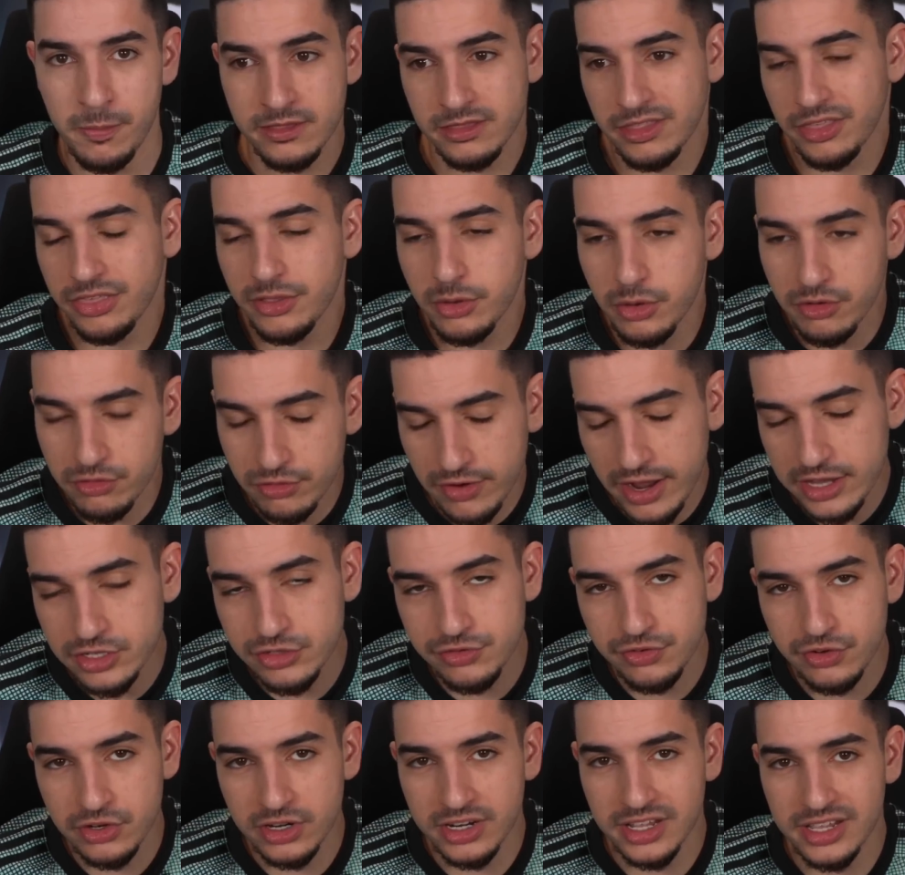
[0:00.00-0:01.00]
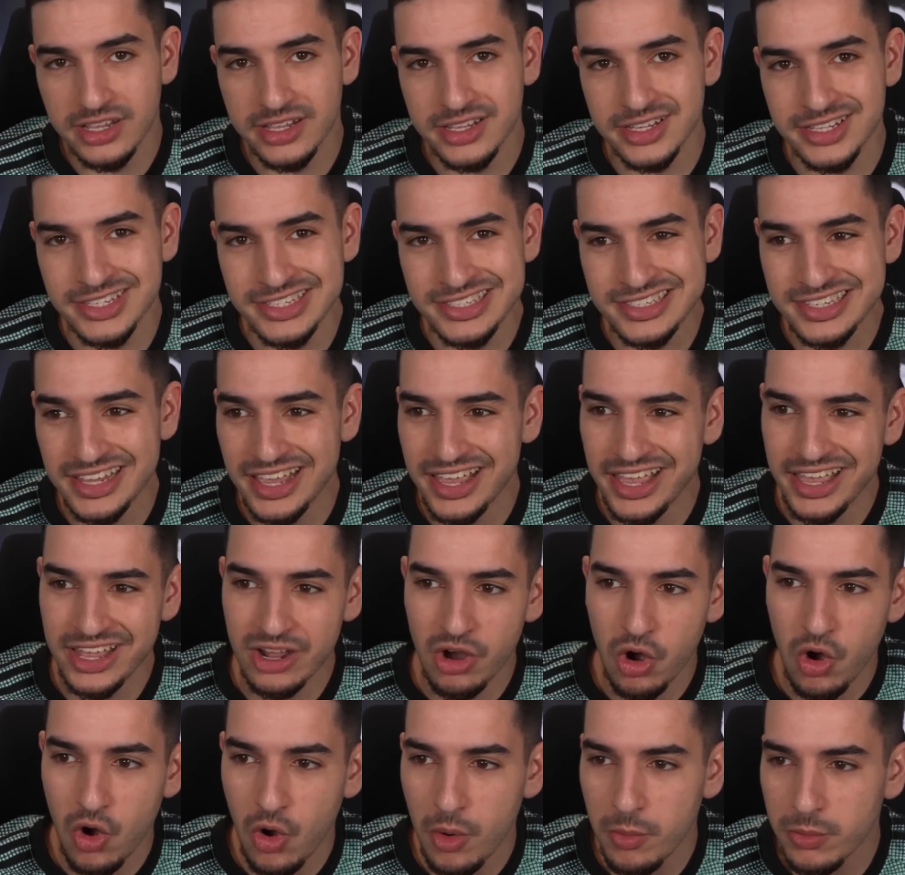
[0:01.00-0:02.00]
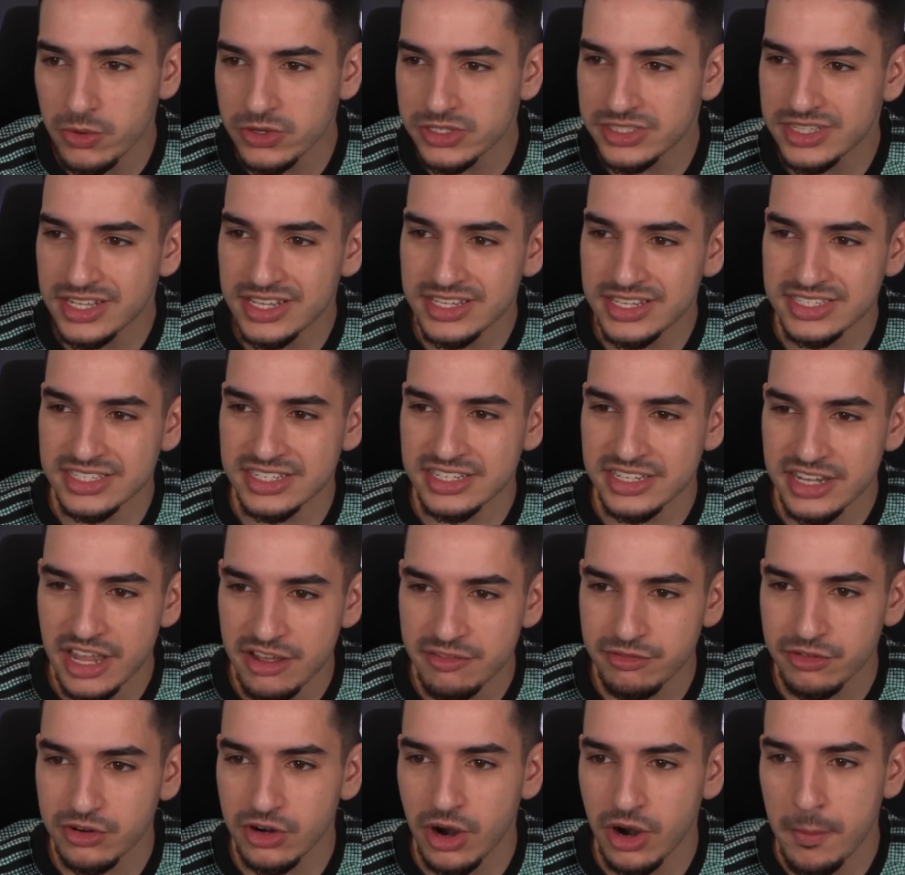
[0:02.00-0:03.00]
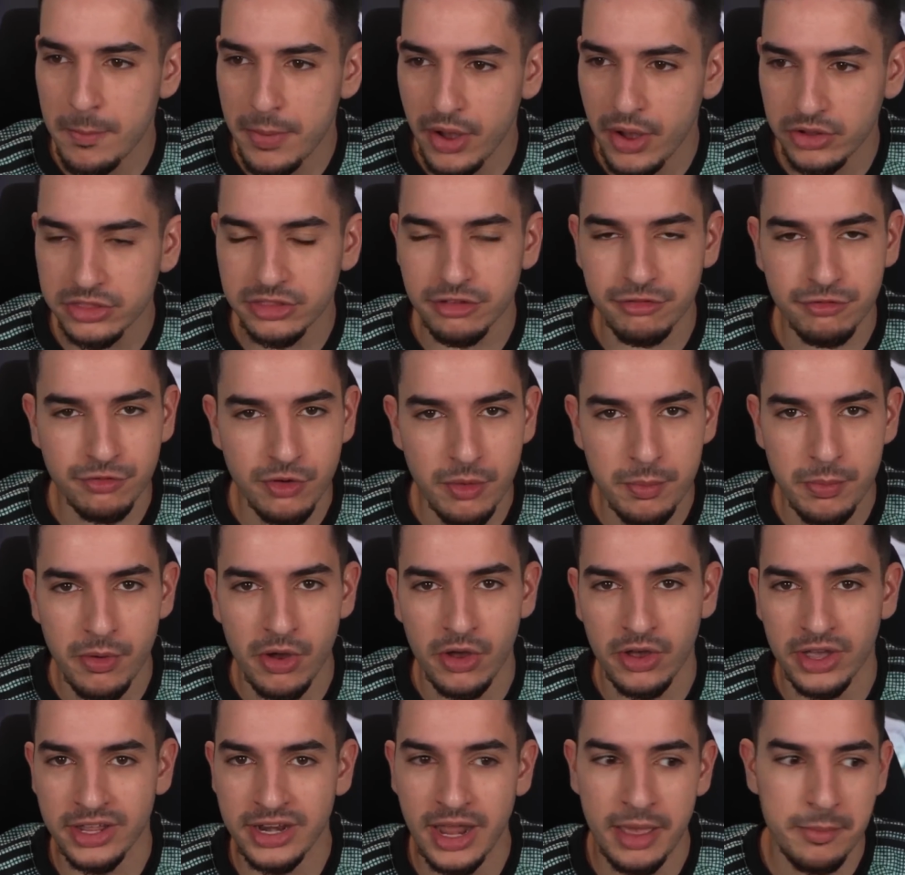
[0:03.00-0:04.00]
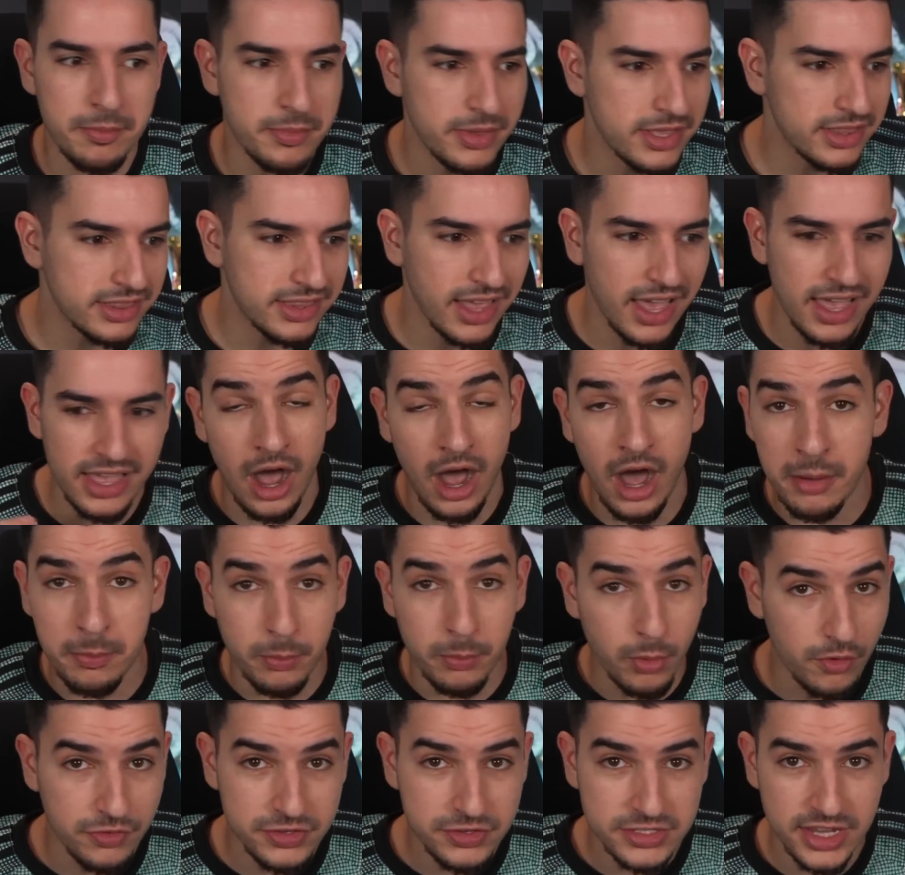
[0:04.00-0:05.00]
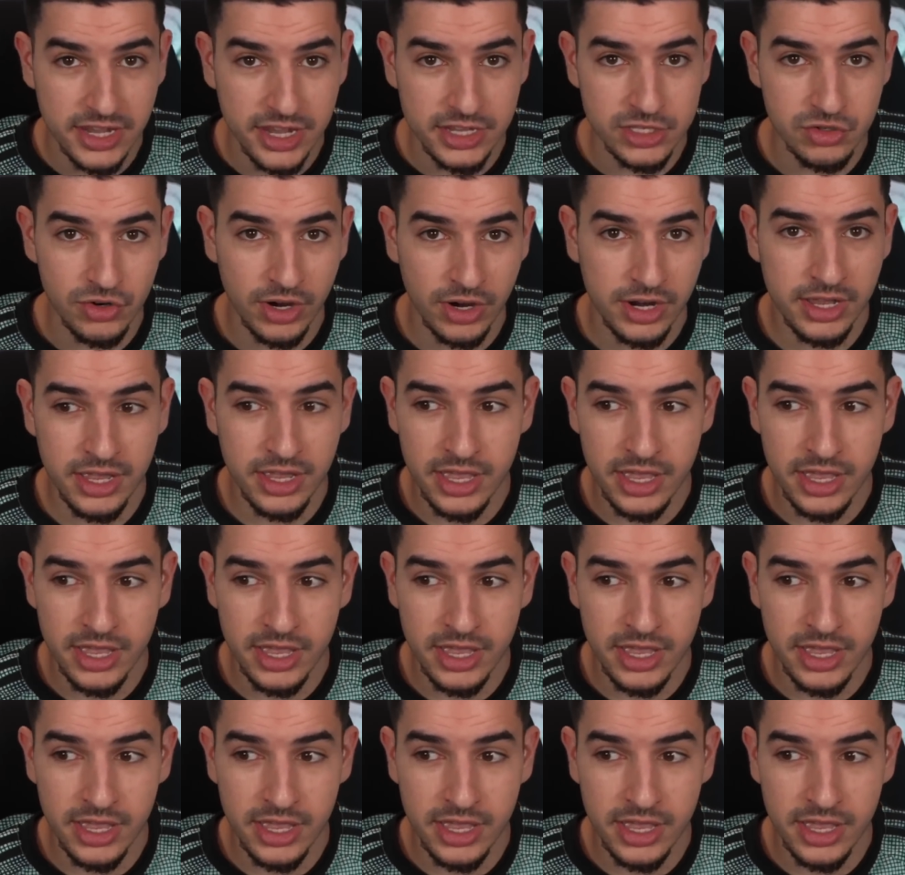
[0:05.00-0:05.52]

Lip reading: The thing with Rashford is it almost is never about the football. And I mean that on both sides, right?